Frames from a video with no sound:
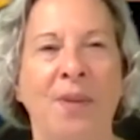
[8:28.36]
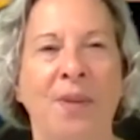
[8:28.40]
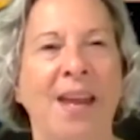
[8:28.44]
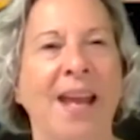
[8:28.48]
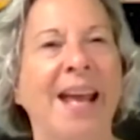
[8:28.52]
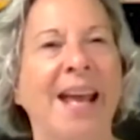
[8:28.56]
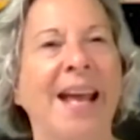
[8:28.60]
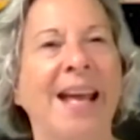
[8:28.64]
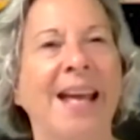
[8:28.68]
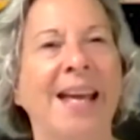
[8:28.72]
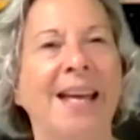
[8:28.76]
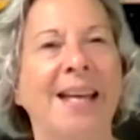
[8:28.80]

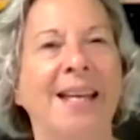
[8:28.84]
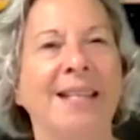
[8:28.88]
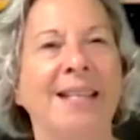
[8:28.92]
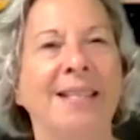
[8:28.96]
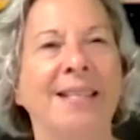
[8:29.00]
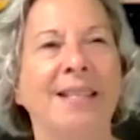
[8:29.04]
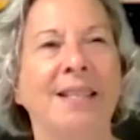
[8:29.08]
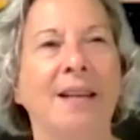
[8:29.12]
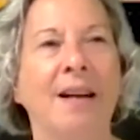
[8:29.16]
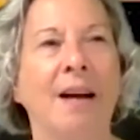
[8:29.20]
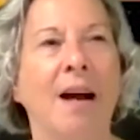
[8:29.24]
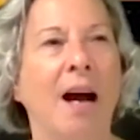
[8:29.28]

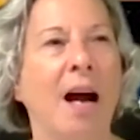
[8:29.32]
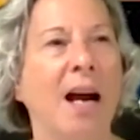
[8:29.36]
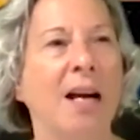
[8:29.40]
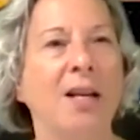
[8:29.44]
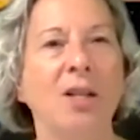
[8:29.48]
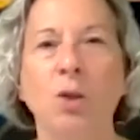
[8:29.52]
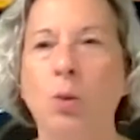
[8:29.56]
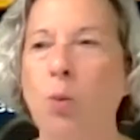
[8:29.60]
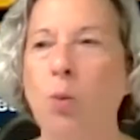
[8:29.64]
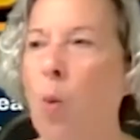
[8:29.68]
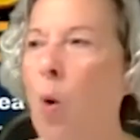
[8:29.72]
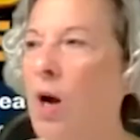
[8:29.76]
And I
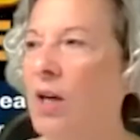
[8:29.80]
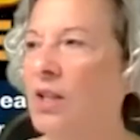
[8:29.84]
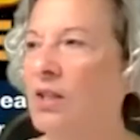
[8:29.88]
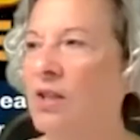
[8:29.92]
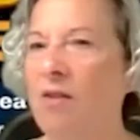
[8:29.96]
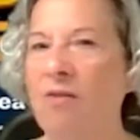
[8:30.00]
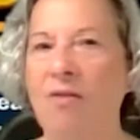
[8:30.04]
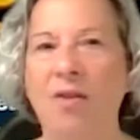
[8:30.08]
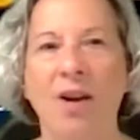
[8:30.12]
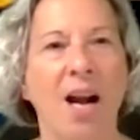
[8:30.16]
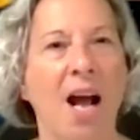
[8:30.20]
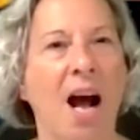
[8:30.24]
just walked
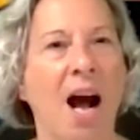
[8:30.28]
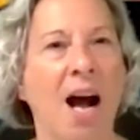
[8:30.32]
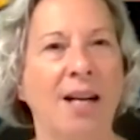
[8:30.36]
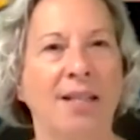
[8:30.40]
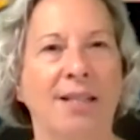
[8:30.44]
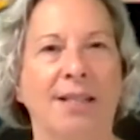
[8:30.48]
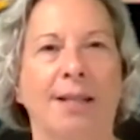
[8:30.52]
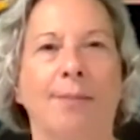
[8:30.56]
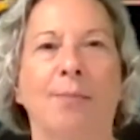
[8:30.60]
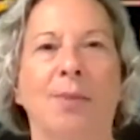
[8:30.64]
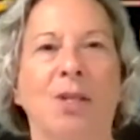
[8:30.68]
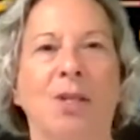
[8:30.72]
over and
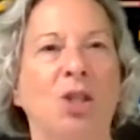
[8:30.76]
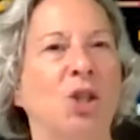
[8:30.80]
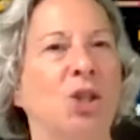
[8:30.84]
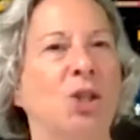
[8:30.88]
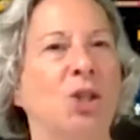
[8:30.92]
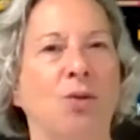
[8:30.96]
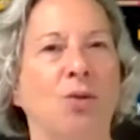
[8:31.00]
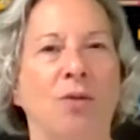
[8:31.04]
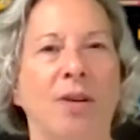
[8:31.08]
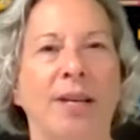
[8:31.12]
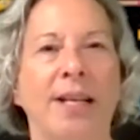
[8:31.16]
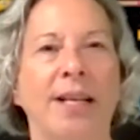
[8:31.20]
hugged him and
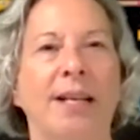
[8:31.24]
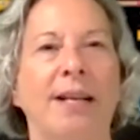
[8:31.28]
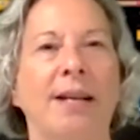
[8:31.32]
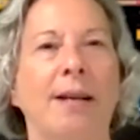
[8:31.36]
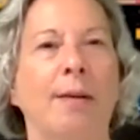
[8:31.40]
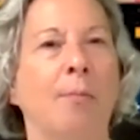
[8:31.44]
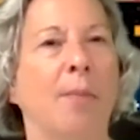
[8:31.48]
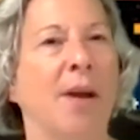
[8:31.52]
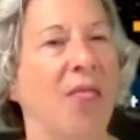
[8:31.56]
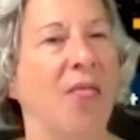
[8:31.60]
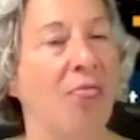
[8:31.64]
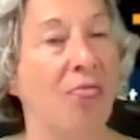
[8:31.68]
just greeted
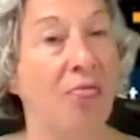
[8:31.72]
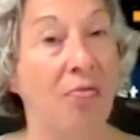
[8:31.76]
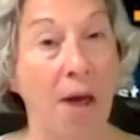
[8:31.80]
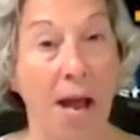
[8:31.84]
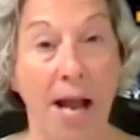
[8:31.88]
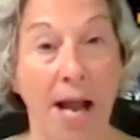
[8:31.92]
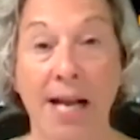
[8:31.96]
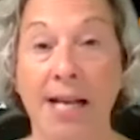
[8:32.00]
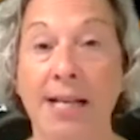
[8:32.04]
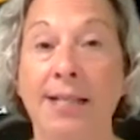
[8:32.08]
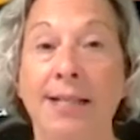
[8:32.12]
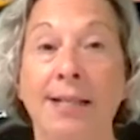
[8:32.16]
him and
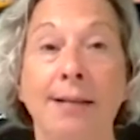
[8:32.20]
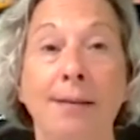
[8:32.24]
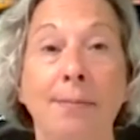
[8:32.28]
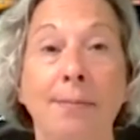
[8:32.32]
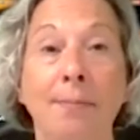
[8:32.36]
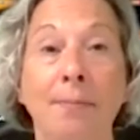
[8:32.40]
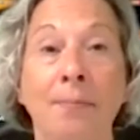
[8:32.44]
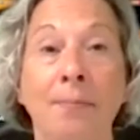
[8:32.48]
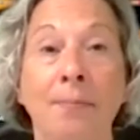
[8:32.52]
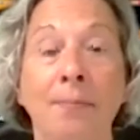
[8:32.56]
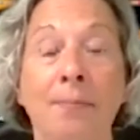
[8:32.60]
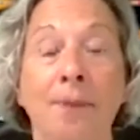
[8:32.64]
thanked them.
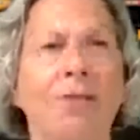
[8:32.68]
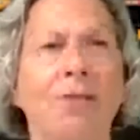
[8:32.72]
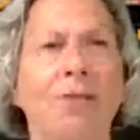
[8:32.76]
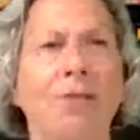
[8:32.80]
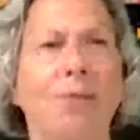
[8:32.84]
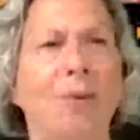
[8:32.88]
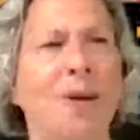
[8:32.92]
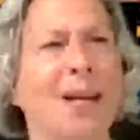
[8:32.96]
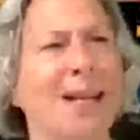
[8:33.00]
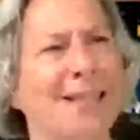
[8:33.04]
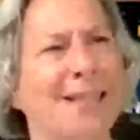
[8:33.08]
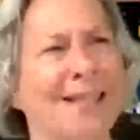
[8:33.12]

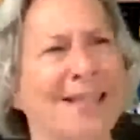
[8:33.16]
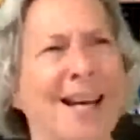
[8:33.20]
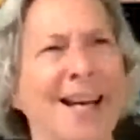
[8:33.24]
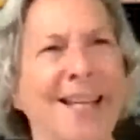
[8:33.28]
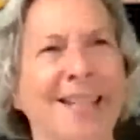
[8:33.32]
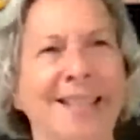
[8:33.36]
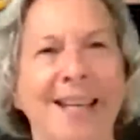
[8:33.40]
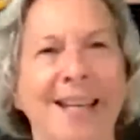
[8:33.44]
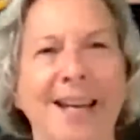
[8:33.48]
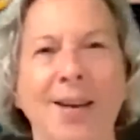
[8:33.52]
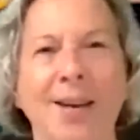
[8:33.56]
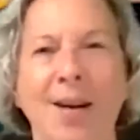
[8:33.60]
When I
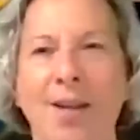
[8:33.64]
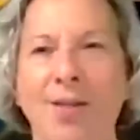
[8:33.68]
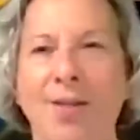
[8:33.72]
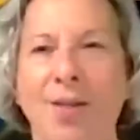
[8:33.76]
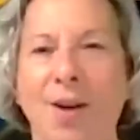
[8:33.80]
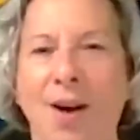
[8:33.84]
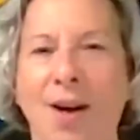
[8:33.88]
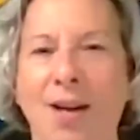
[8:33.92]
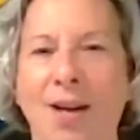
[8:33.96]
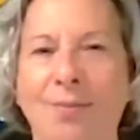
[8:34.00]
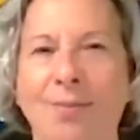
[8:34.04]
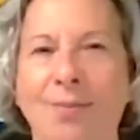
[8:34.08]
sat down, I
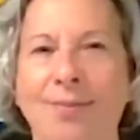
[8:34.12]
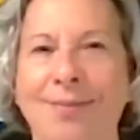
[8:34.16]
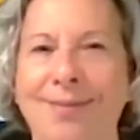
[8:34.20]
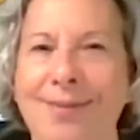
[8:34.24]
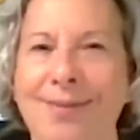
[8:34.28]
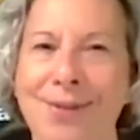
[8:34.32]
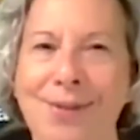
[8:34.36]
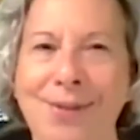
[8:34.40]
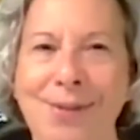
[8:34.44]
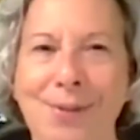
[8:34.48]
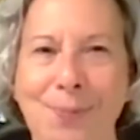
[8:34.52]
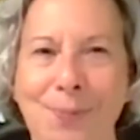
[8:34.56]
thought,
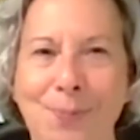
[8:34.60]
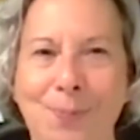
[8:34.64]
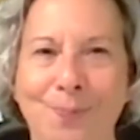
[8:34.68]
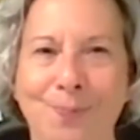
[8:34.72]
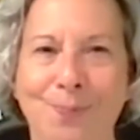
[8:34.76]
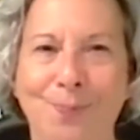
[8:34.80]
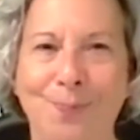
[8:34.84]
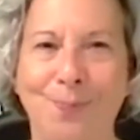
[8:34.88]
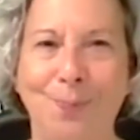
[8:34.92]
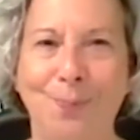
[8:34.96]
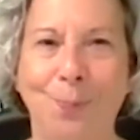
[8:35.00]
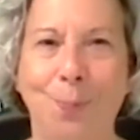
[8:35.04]
I was
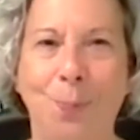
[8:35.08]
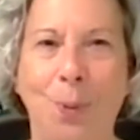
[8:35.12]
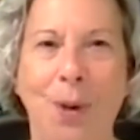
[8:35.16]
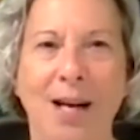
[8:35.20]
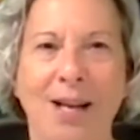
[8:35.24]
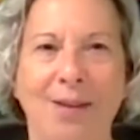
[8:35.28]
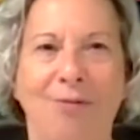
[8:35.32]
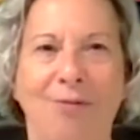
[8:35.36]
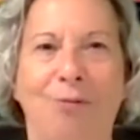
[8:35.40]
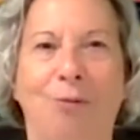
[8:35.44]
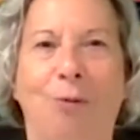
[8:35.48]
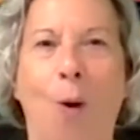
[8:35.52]

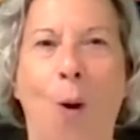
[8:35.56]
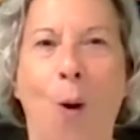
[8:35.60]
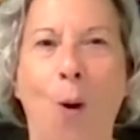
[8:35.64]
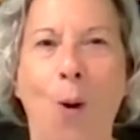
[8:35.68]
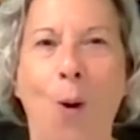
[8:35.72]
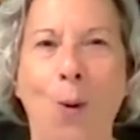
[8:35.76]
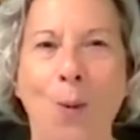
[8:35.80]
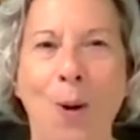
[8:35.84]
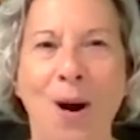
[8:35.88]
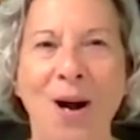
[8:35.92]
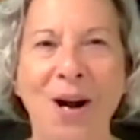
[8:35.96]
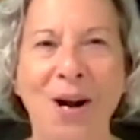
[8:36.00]
pretty
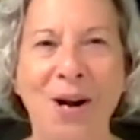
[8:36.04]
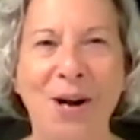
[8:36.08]
forward,